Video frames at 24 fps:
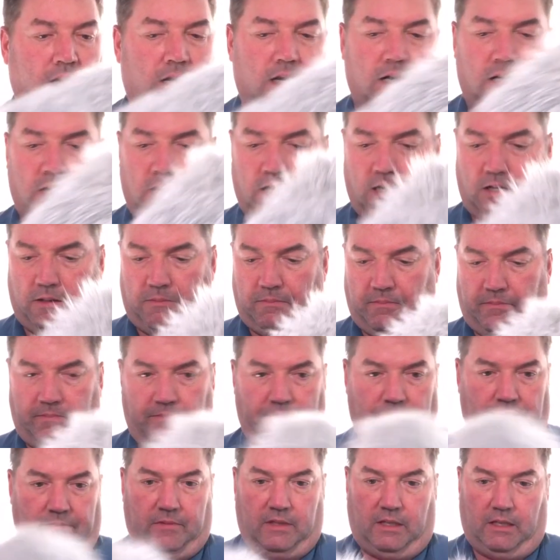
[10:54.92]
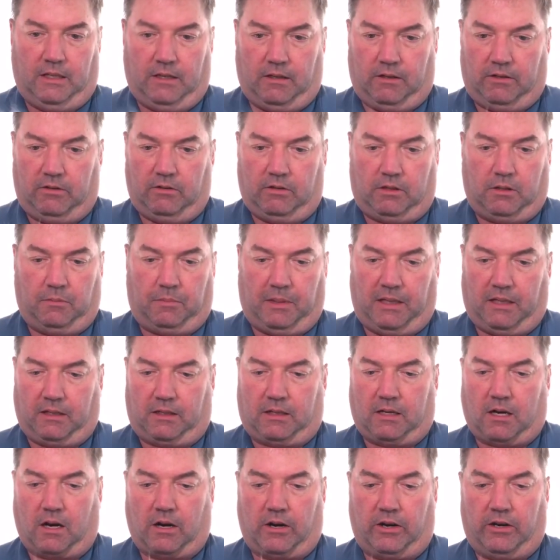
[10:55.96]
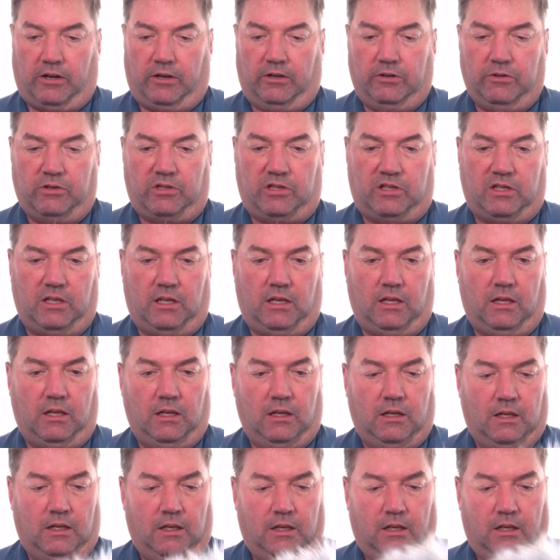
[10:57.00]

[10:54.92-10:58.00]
you know, you could be at Carnoustie.